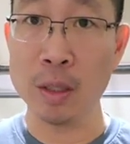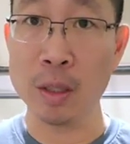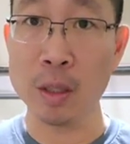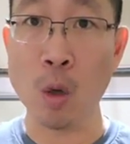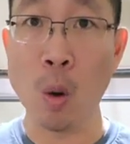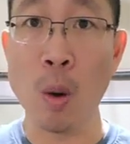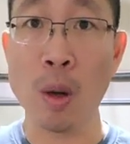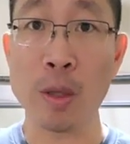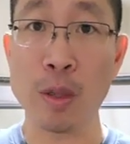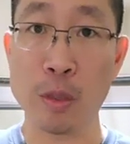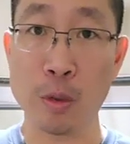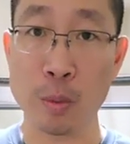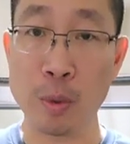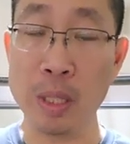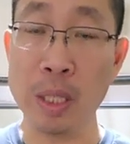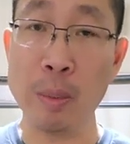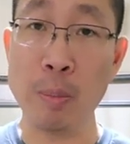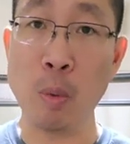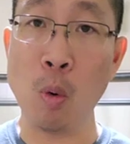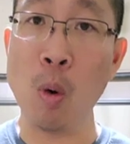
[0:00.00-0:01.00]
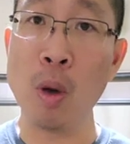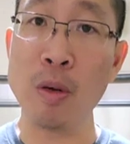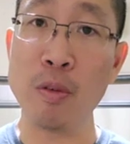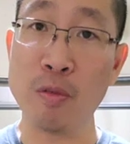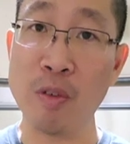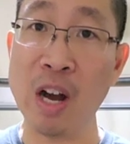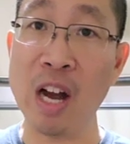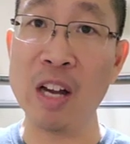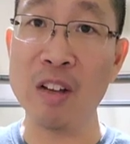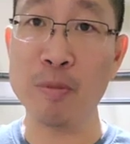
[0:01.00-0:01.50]
going
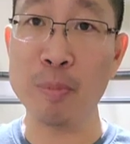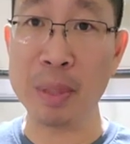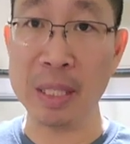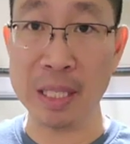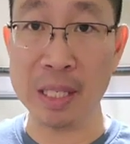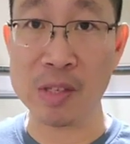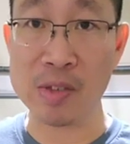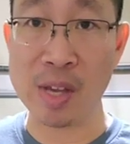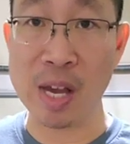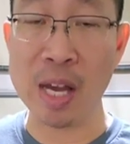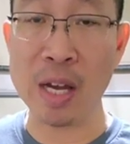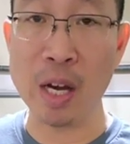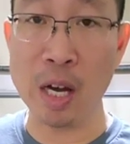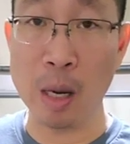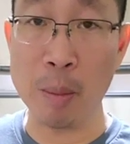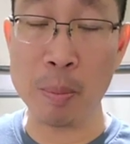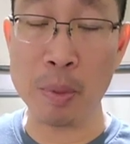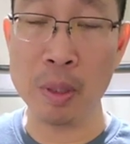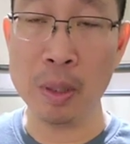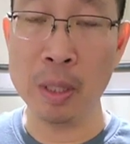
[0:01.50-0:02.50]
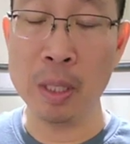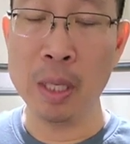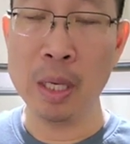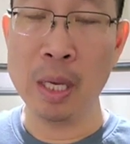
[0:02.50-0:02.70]
3.5 psi up,